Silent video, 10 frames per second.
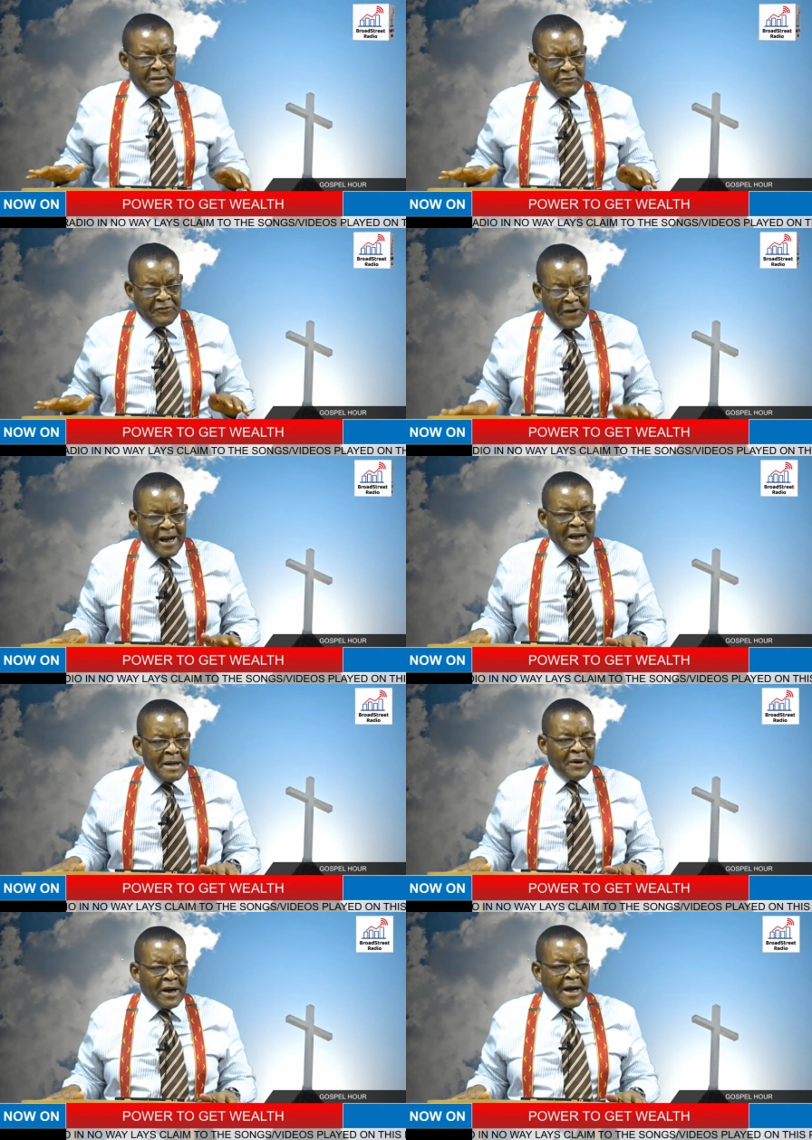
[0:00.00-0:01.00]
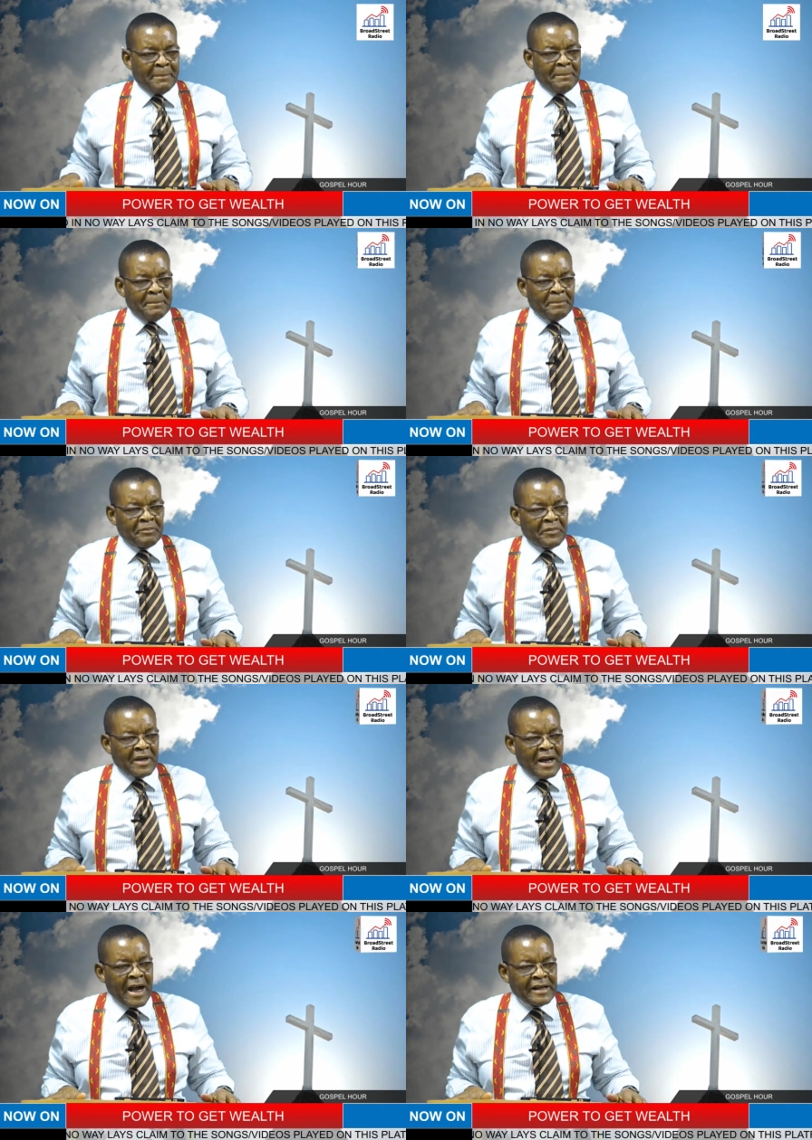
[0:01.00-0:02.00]
Father Abraham
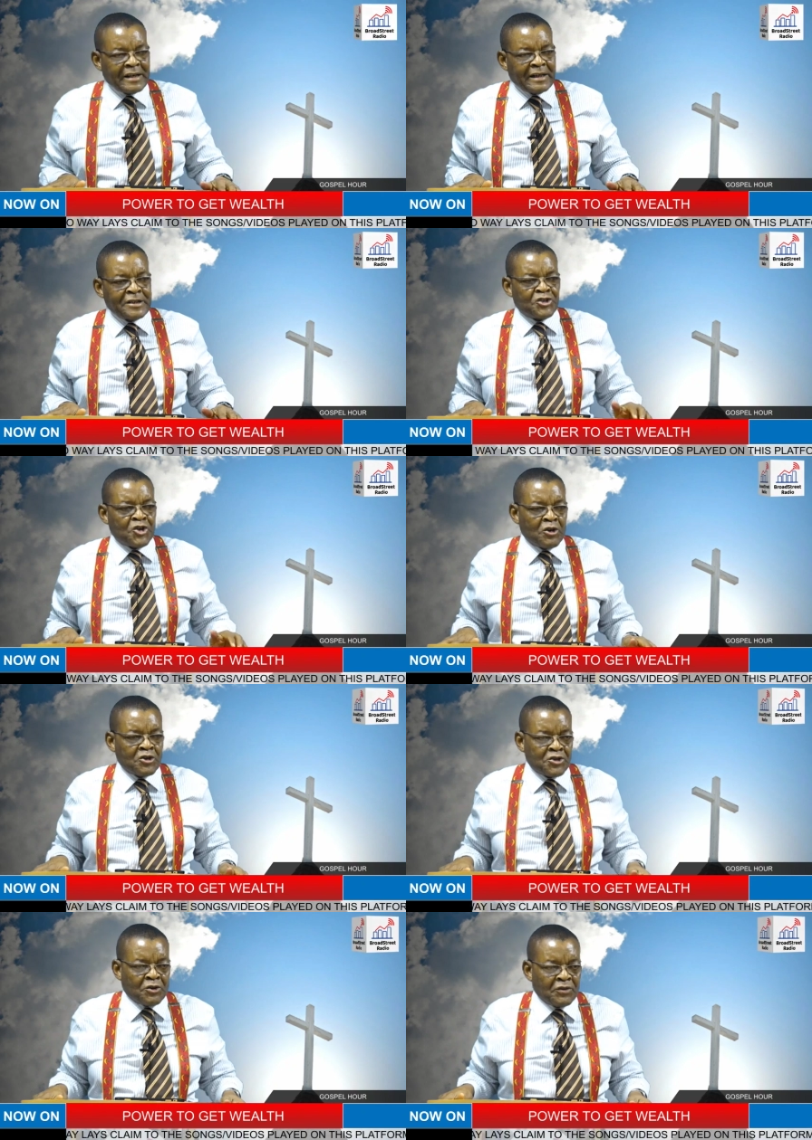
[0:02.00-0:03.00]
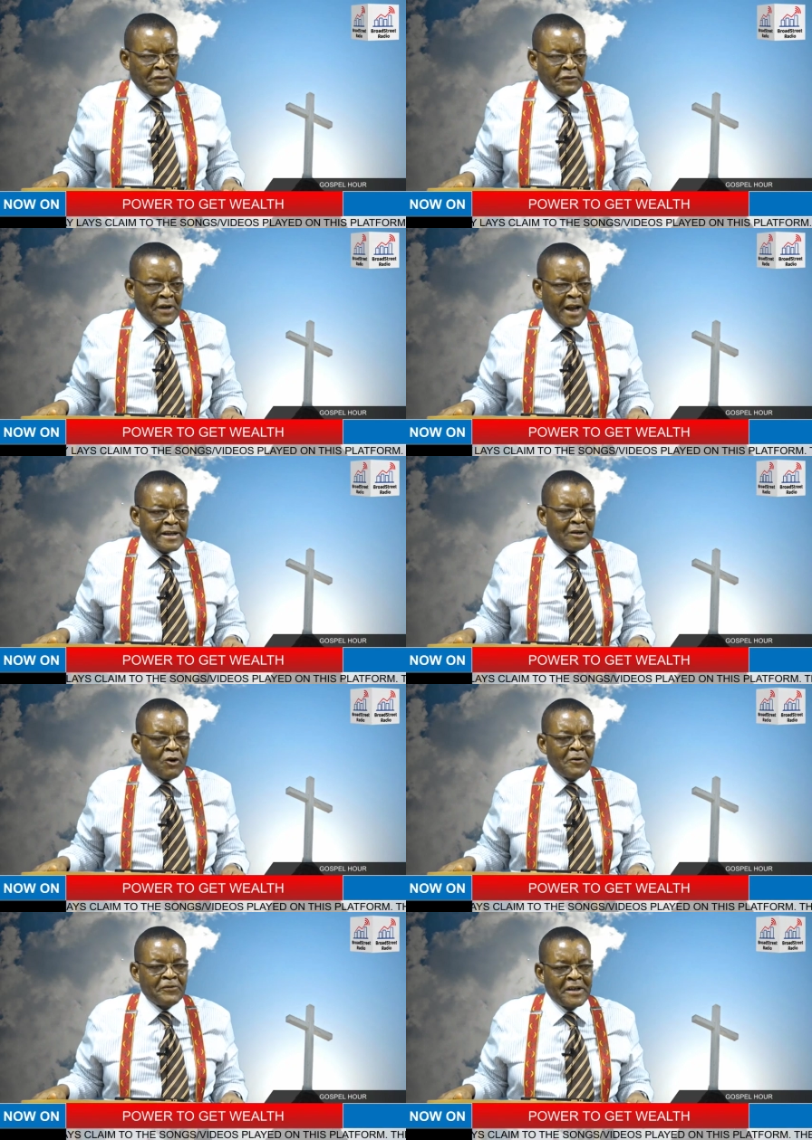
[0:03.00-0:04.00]
had injunction, if you like,
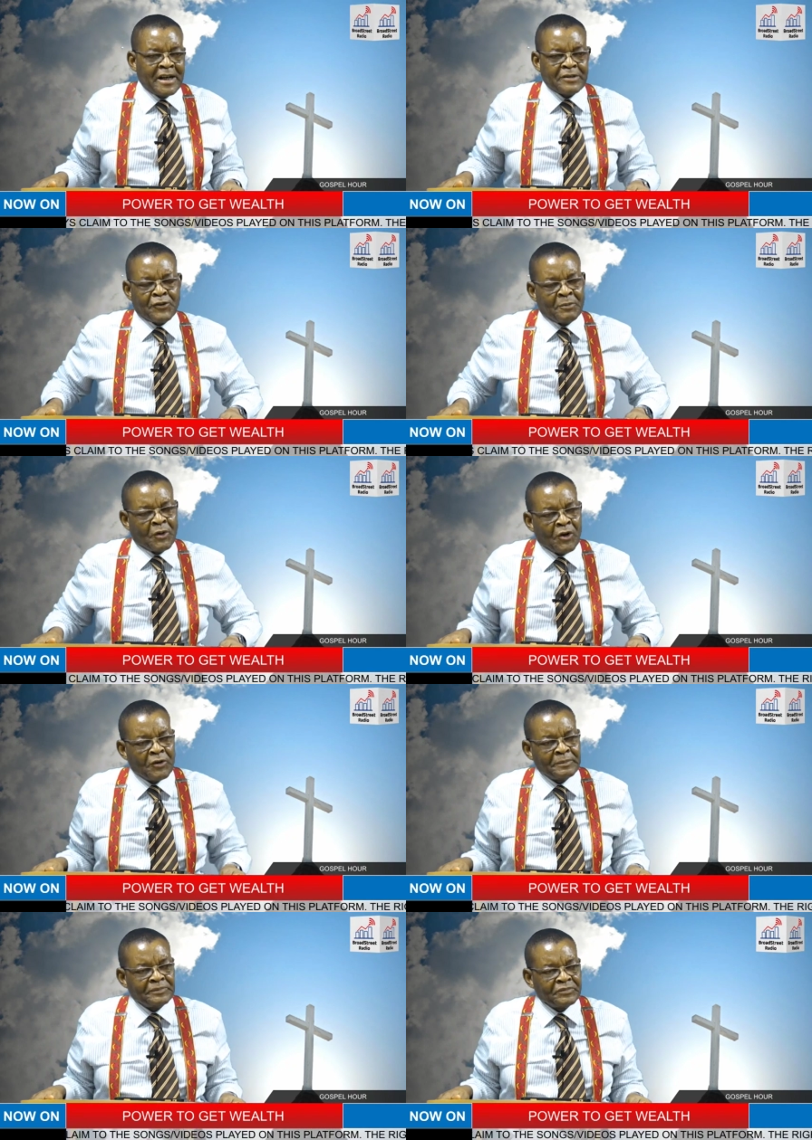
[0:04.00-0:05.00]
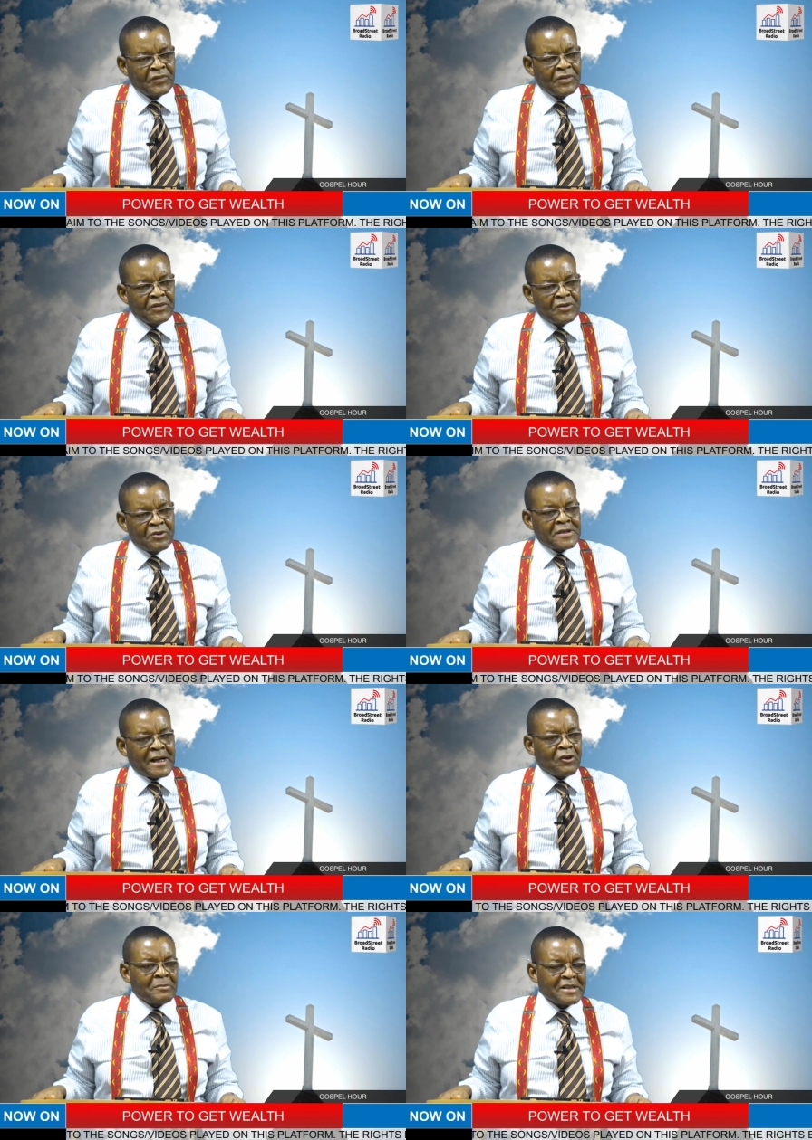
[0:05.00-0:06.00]
covenant from God to
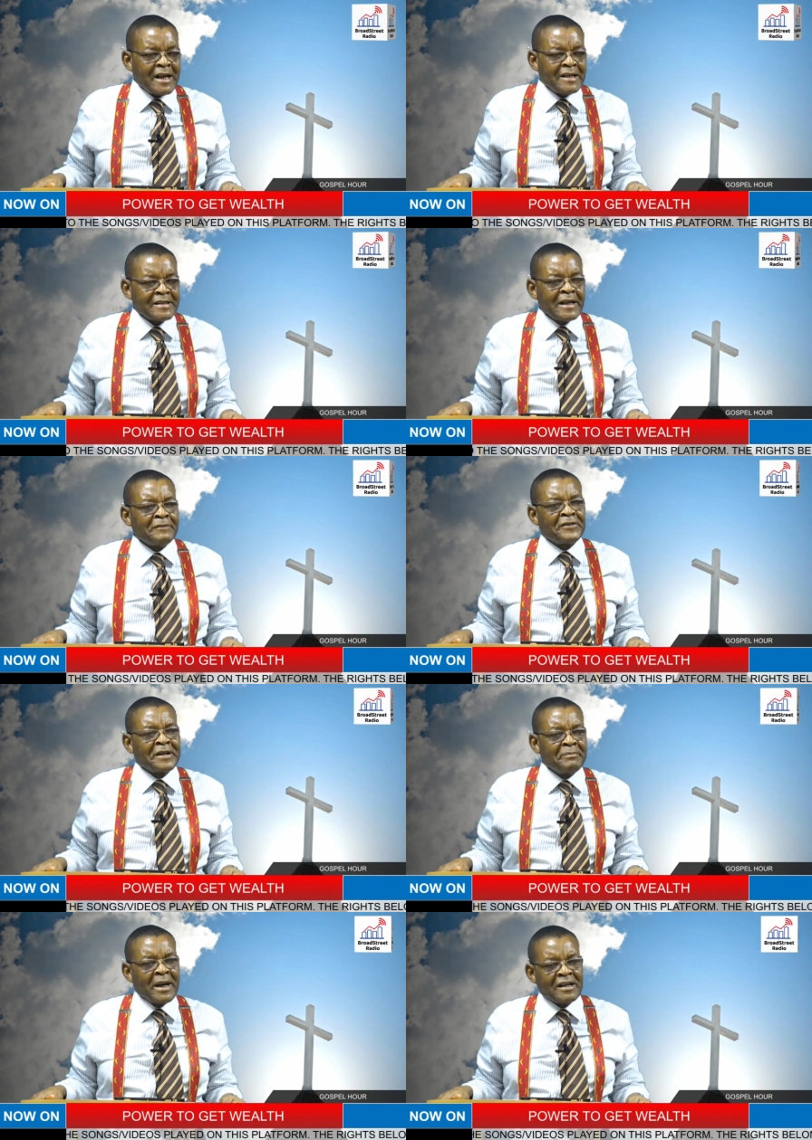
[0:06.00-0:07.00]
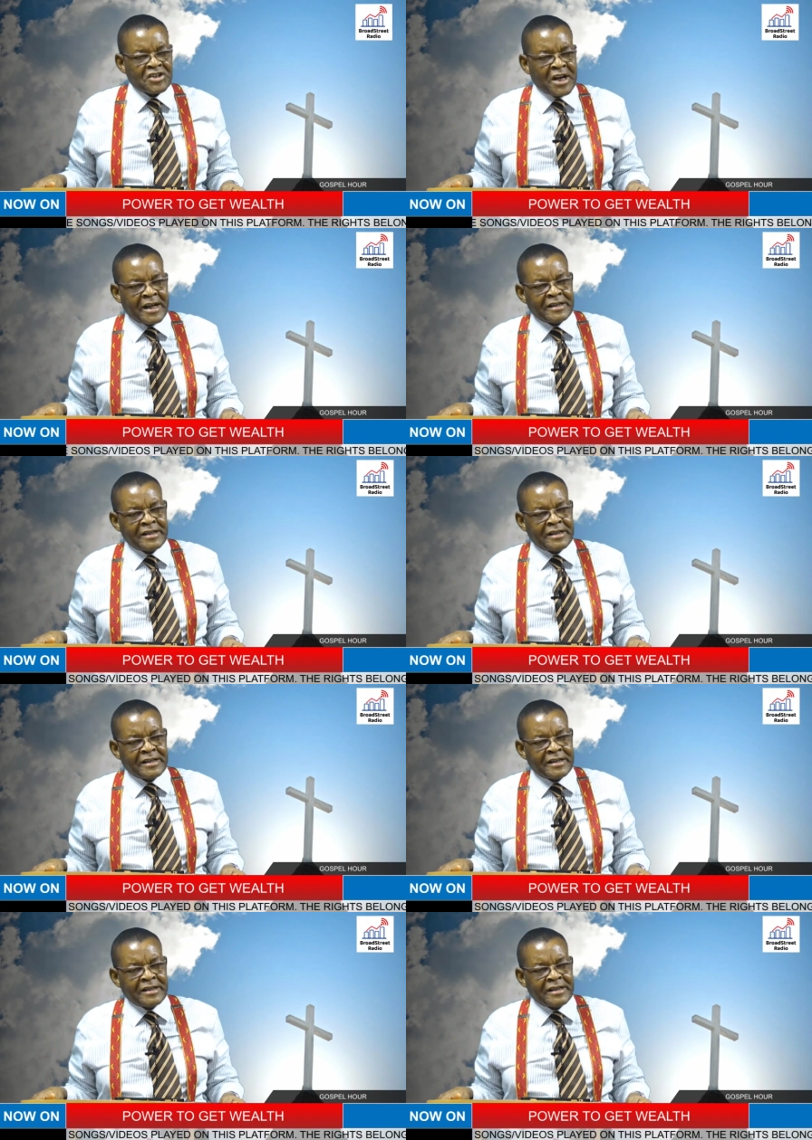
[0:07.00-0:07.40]
circumcise every male child